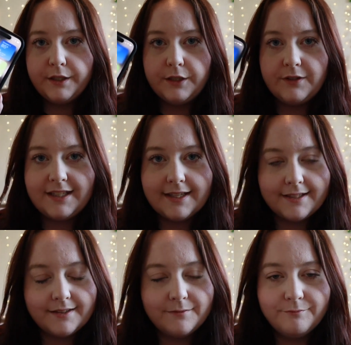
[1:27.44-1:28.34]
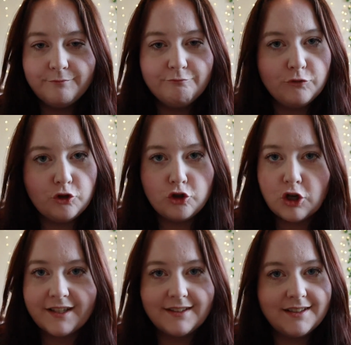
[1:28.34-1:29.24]
You need this.
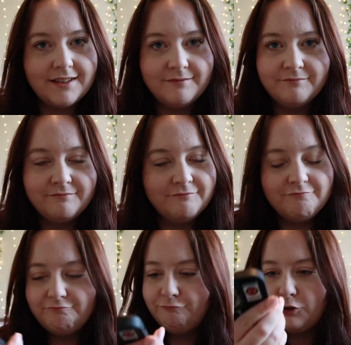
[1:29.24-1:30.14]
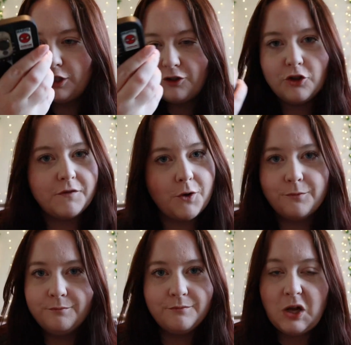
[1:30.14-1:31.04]
Just your
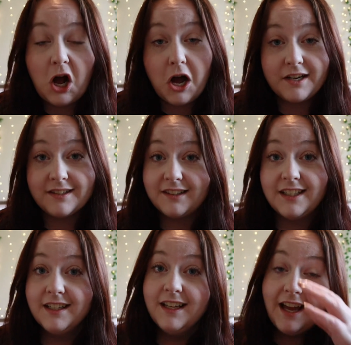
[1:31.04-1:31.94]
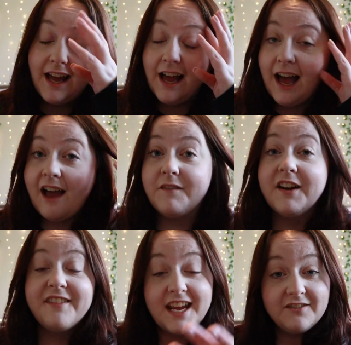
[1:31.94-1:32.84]
phone. Honestly, I'm
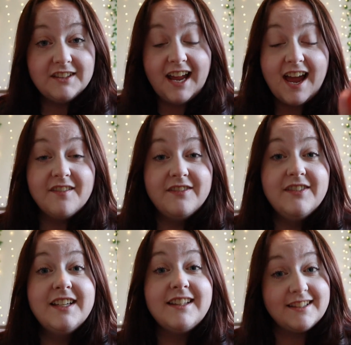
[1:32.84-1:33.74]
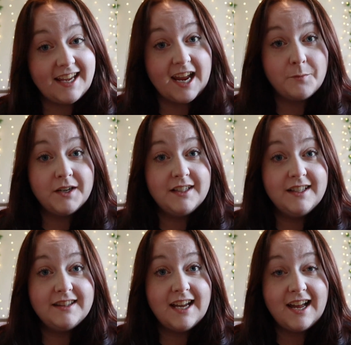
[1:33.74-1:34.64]
very thankful to have this
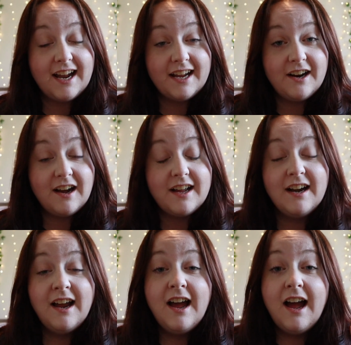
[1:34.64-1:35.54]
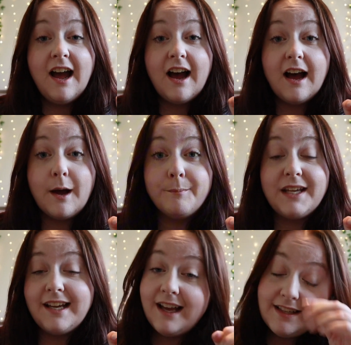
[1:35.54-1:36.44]
camera that I got,
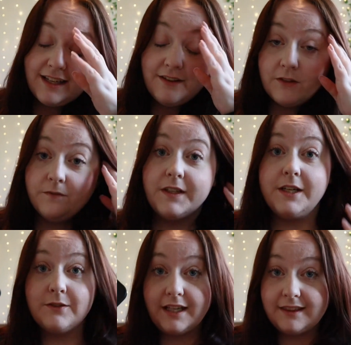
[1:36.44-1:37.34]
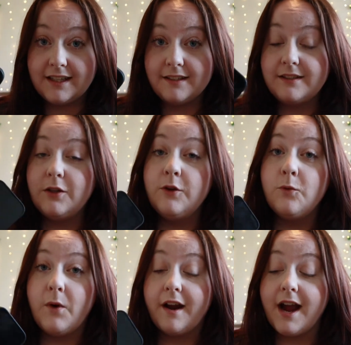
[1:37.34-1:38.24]
because I can film videos like this
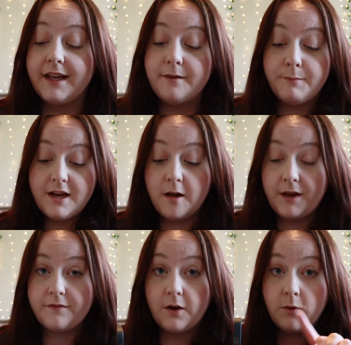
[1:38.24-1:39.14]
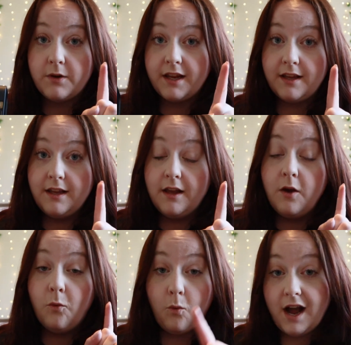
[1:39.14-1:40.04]
where I can be on my phone
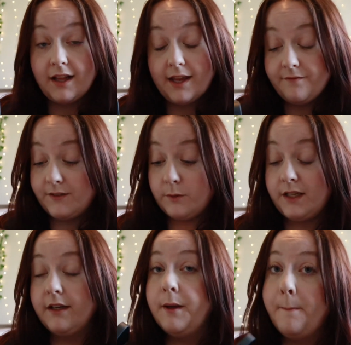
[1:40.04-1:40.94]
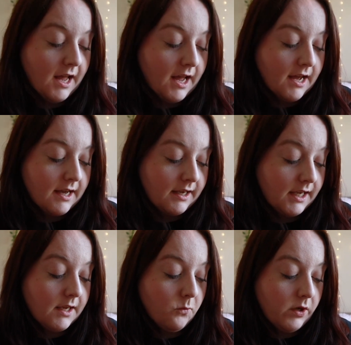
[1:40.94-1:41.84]
while I'm filming.
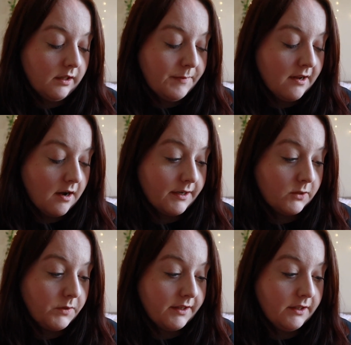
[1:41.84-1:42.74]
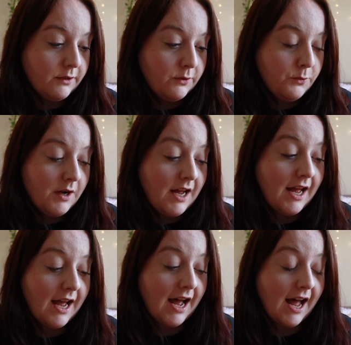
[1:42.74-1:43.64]
I will be honest with you,
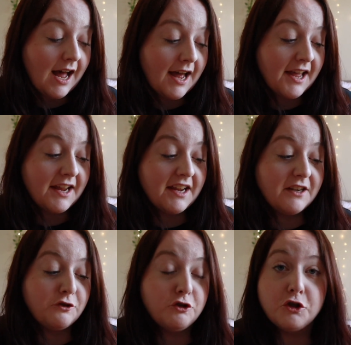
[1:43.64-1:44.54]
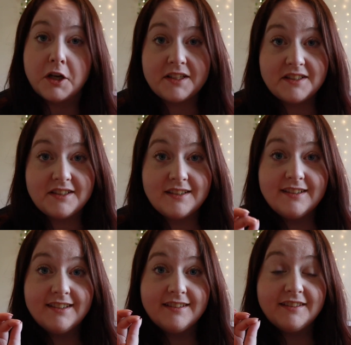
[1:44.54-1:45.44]
I just
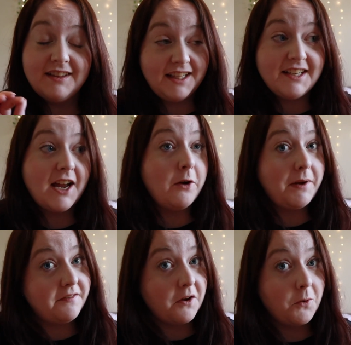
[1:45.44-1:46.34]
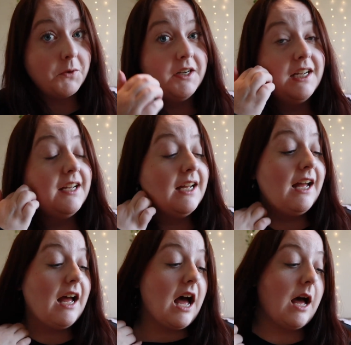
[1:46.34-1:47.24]
cleaned out my phone
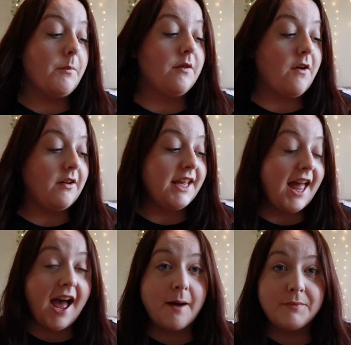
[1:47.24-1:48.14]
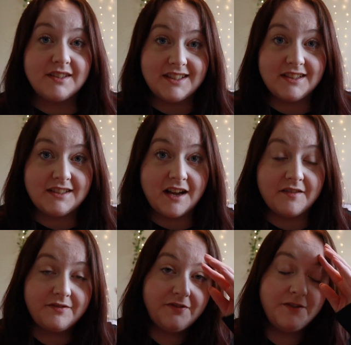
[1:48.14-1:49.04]
of all the apps and
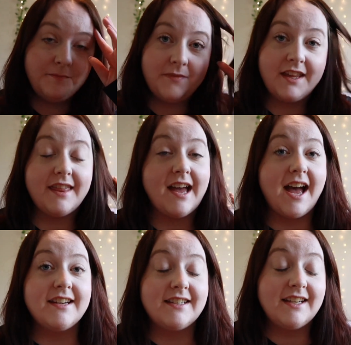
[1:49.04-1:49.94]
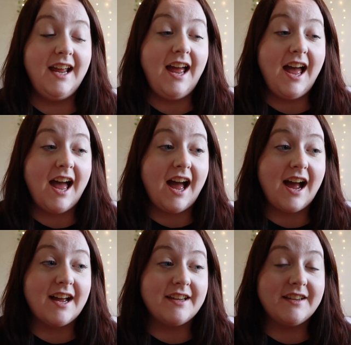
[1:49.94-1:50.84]
stuff that
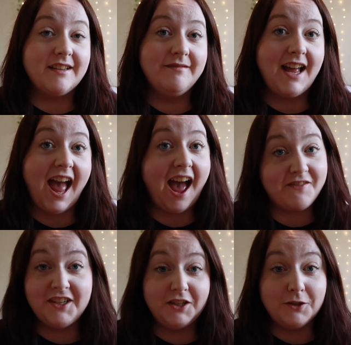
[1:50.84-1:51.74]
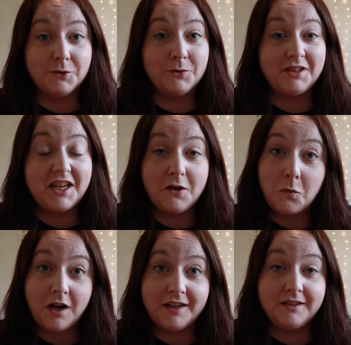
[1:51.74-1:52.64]
I haven't used in a
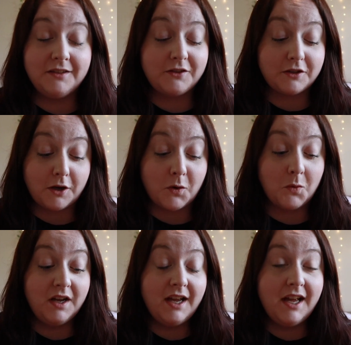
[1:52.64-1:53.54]
while, so